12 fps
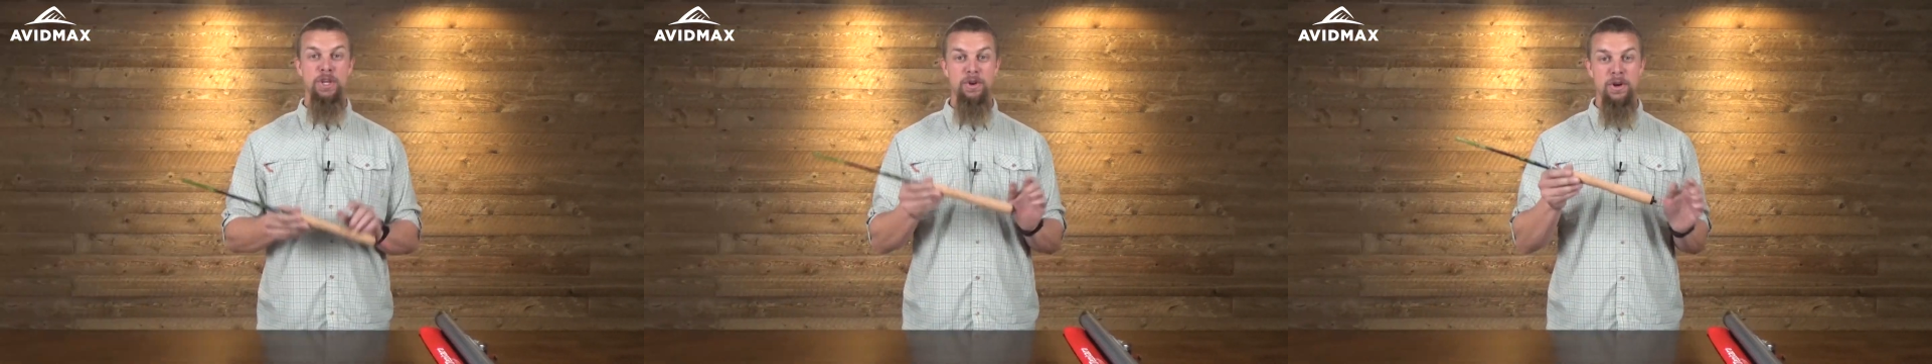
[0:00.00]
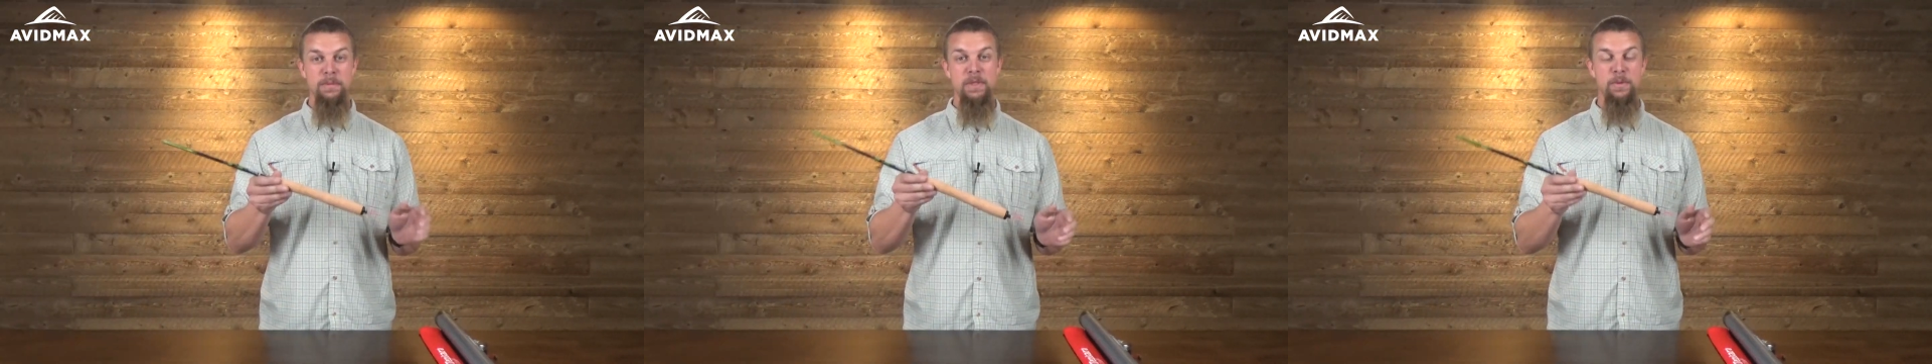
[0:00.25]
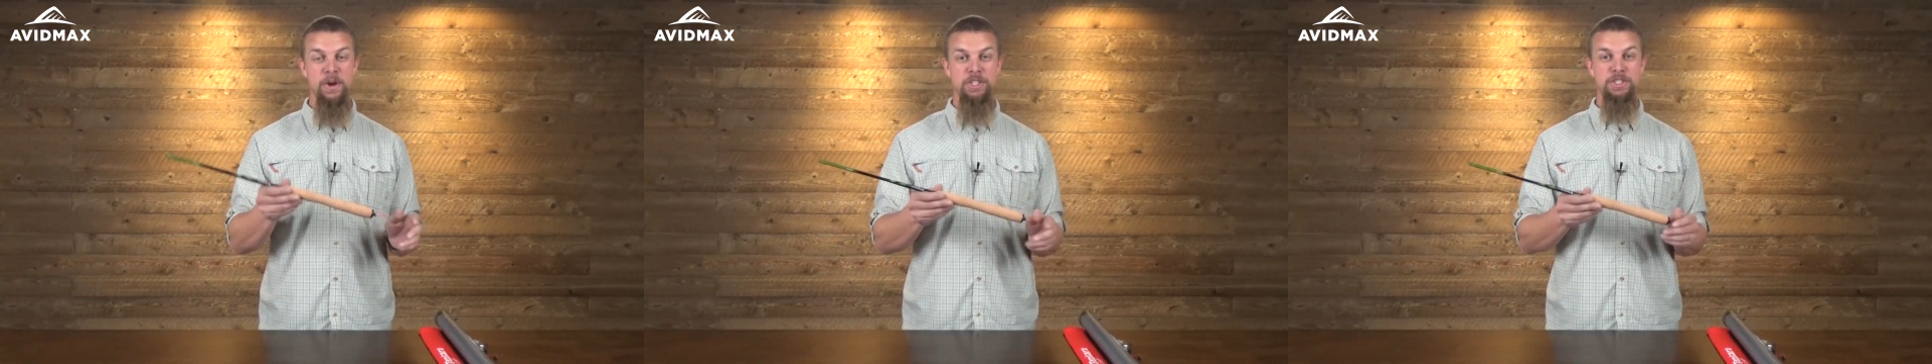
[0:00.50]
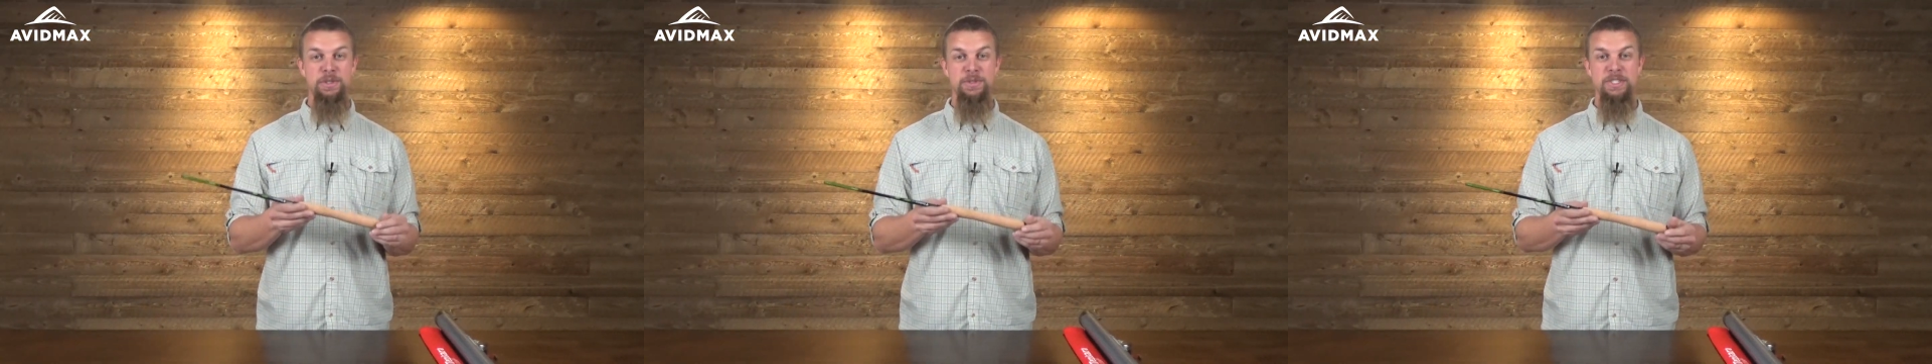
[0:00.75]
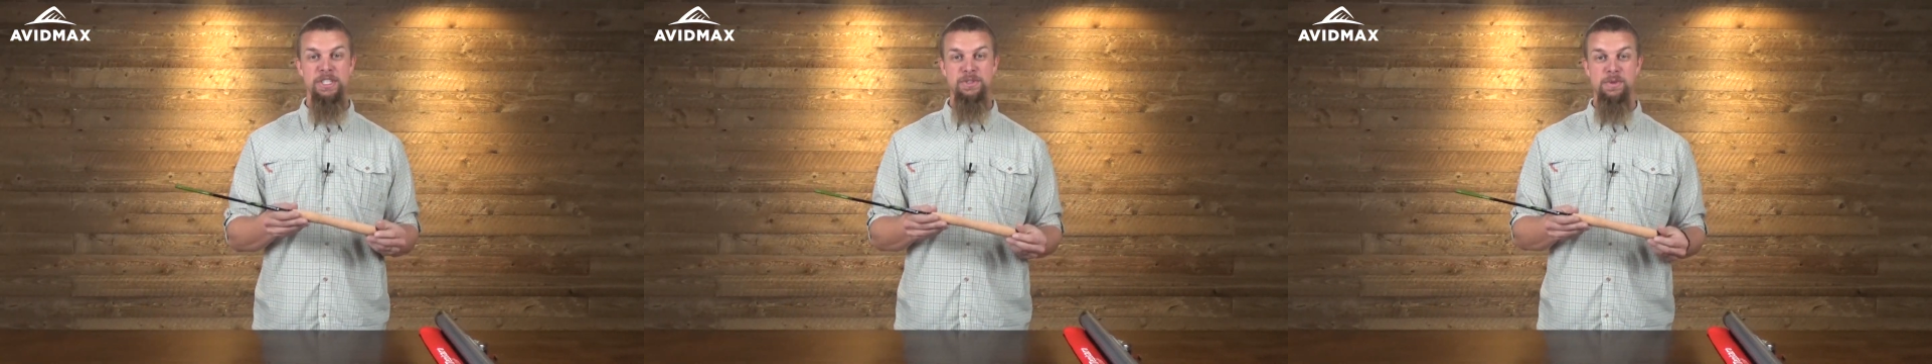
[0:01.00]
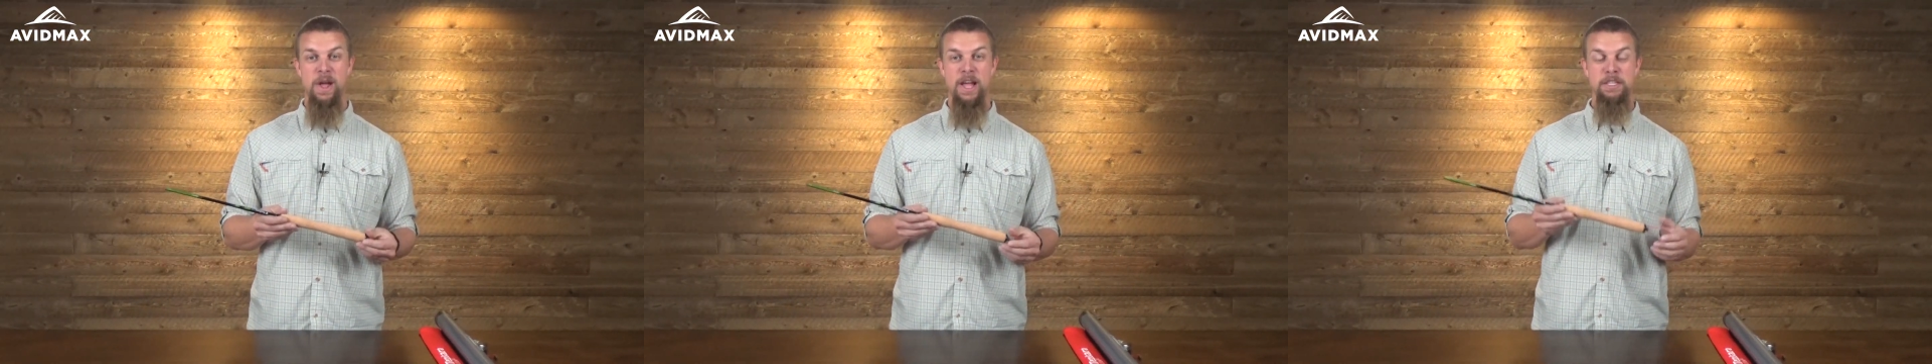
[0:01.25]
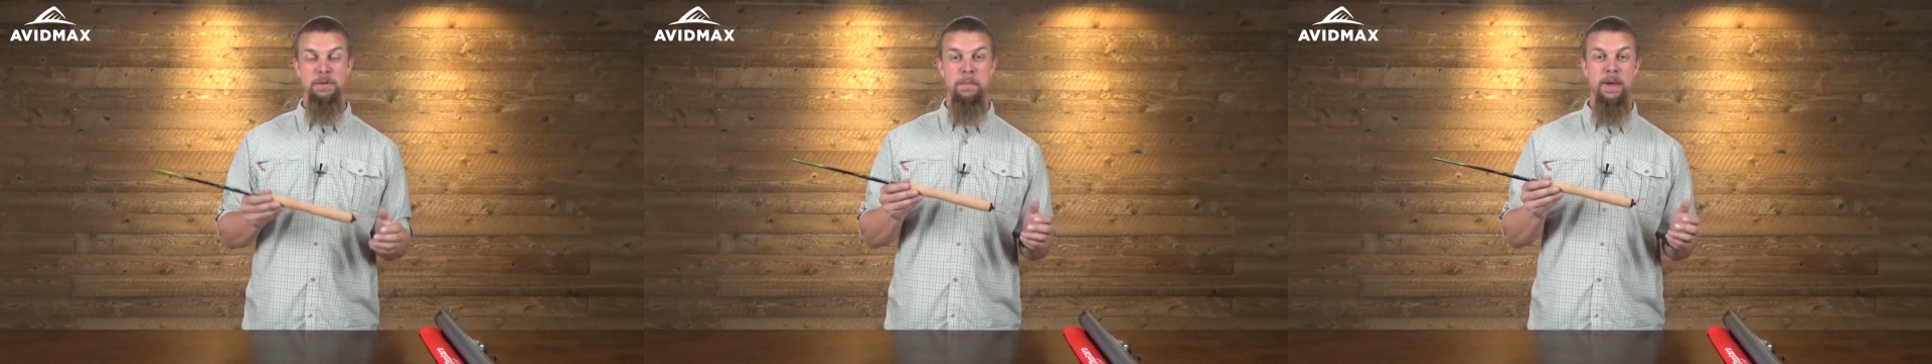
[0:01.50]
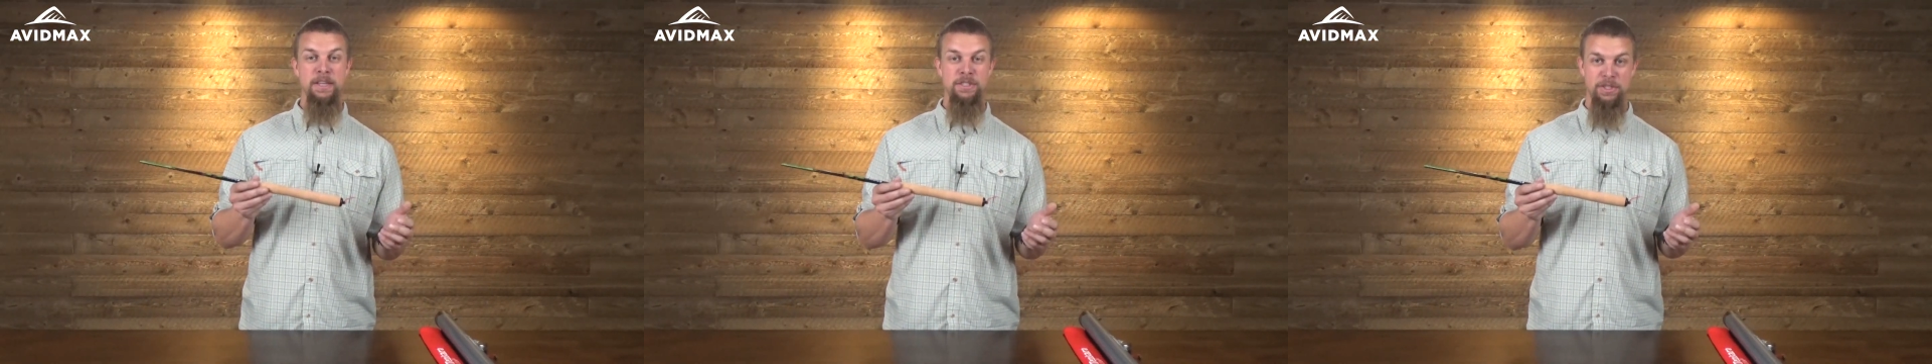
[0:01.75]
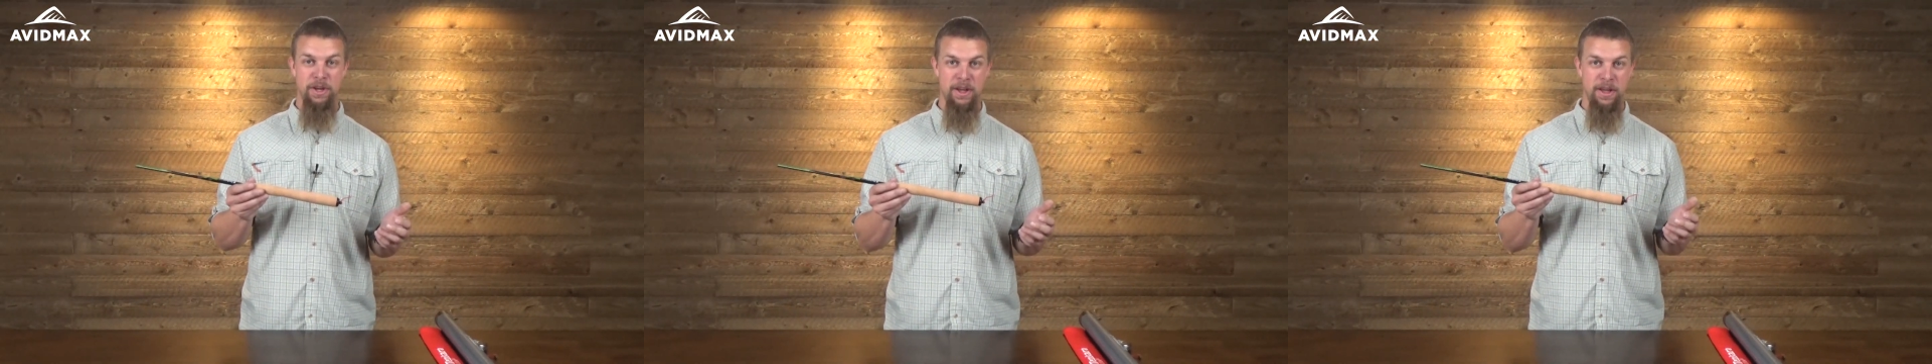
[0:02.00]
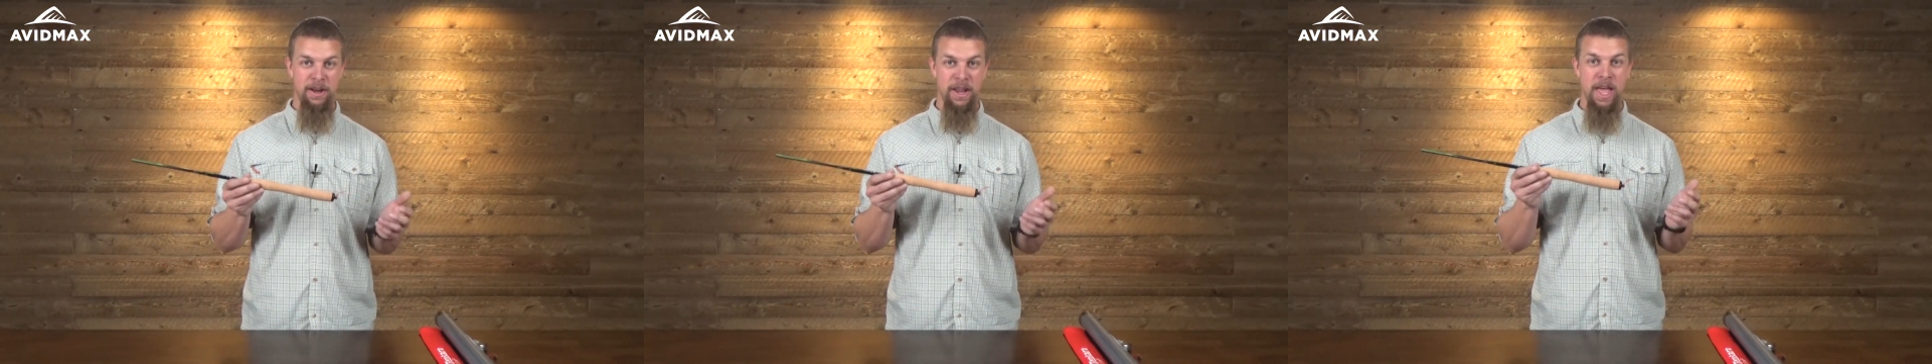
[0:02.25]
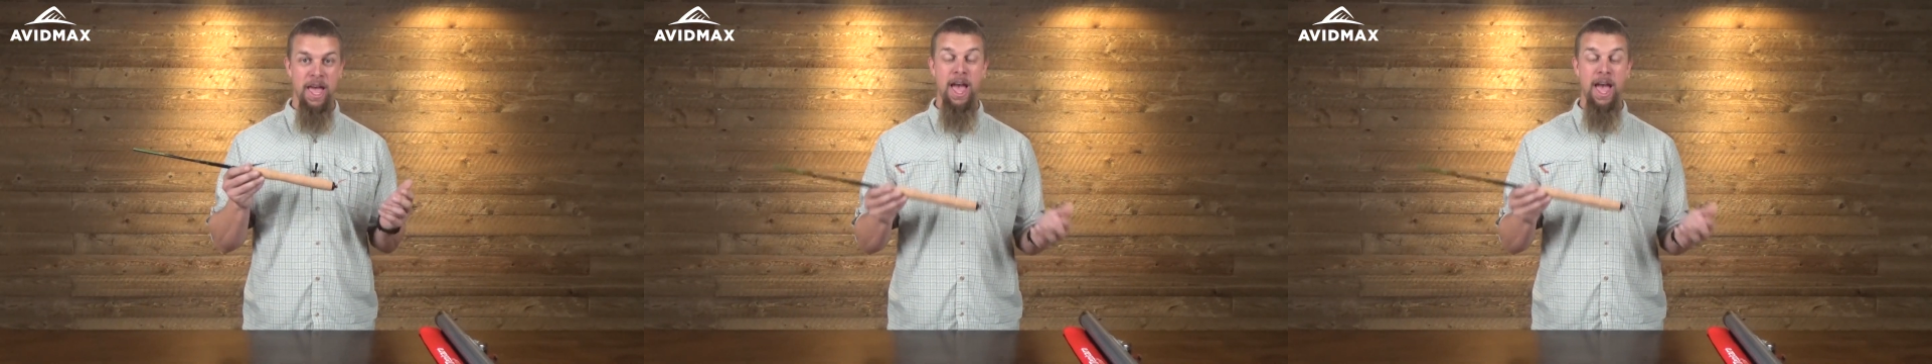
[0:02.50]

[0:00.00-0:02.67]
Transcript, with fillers: You normally want to choose these rods based on